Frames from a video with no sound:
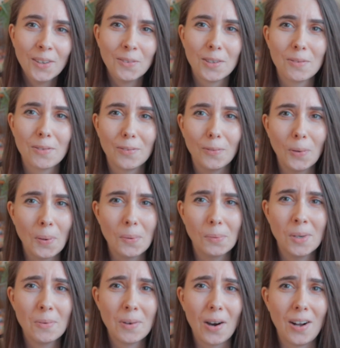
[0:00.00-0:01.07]
we
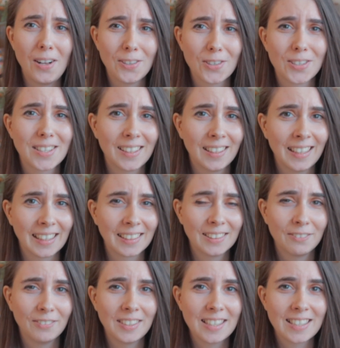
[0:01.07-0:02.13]
were all just
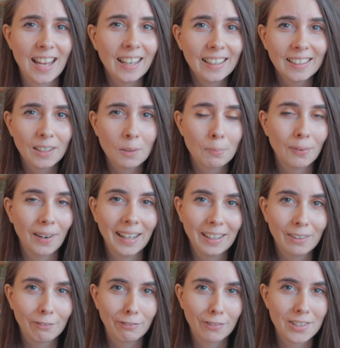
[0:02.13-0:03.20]
collectively taking a
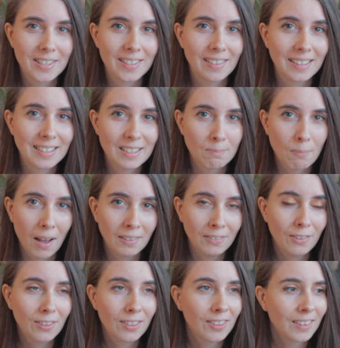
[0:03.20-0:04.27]
break for 6
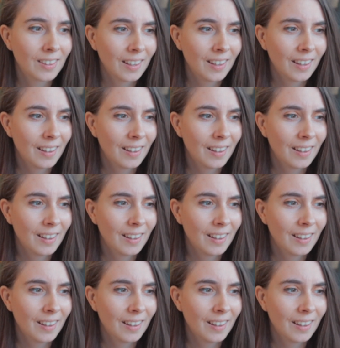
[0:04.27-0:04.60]
months.